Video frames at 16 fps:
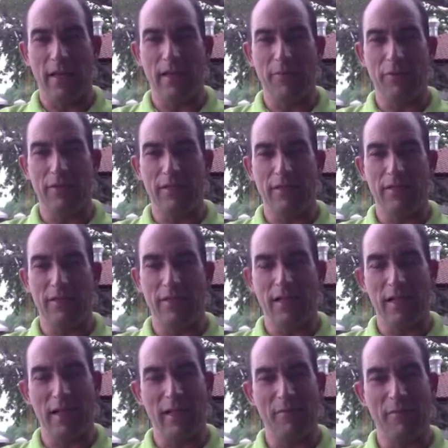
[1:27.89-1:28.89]
Please,
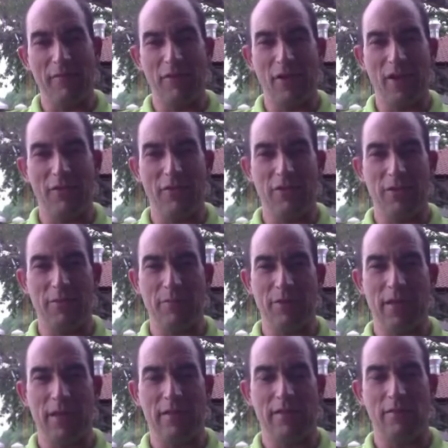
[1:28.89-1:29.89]
if you have a
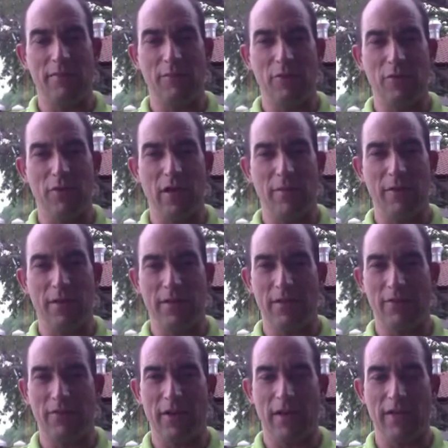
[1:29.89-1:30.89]
GPS, program it in
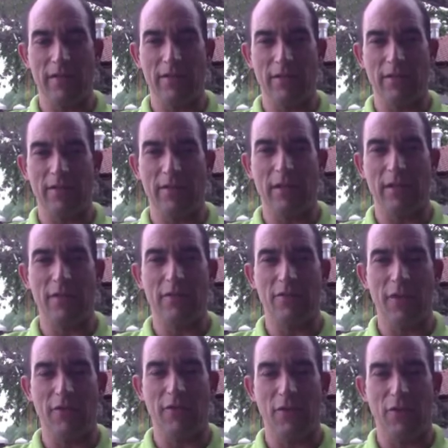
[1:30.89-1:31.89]
advance and
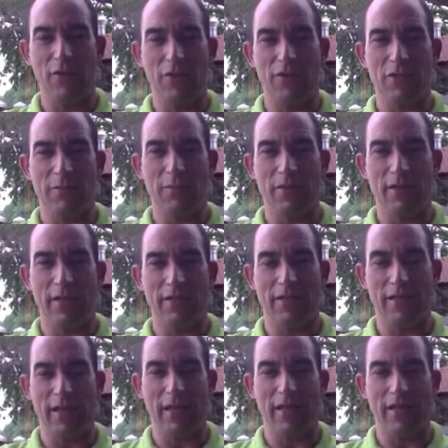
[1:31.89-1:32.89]
try and follow the GPS to
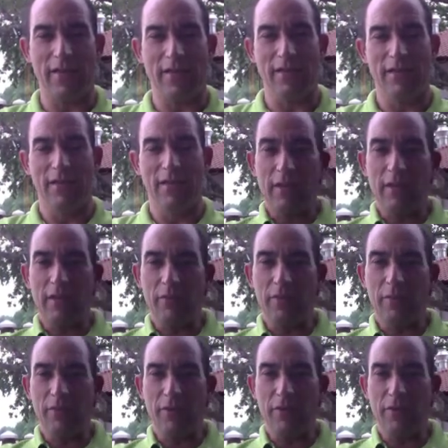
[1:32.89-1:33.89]
get here. When it comes
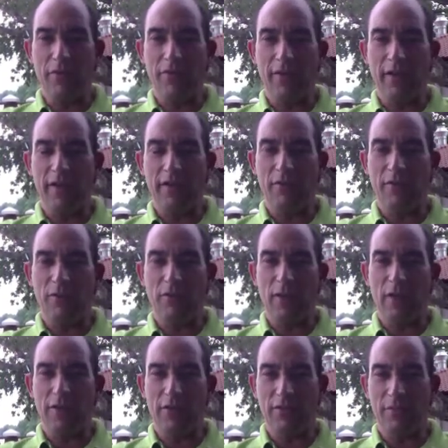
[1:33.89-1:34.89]
to boarding ferries, we'll
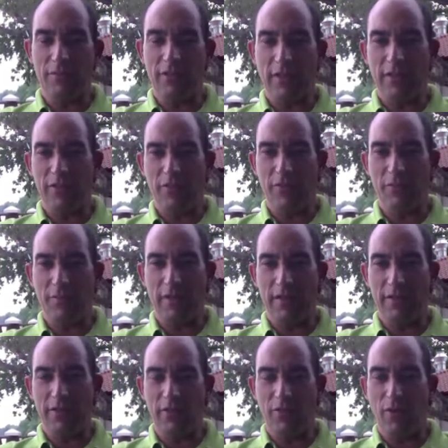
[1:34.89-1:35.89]
ask you to take your own
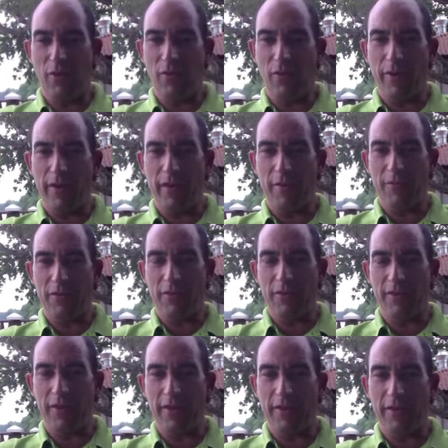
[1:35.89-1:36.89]
bicycle all the way up to the
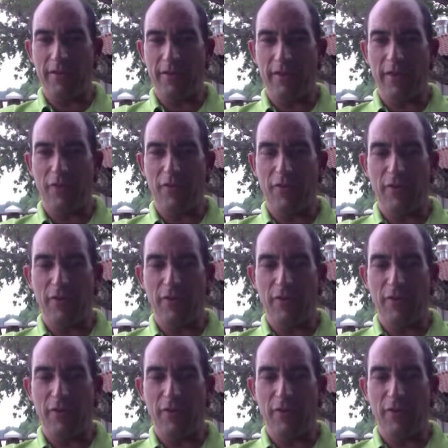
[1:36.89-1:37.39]
ferry itself.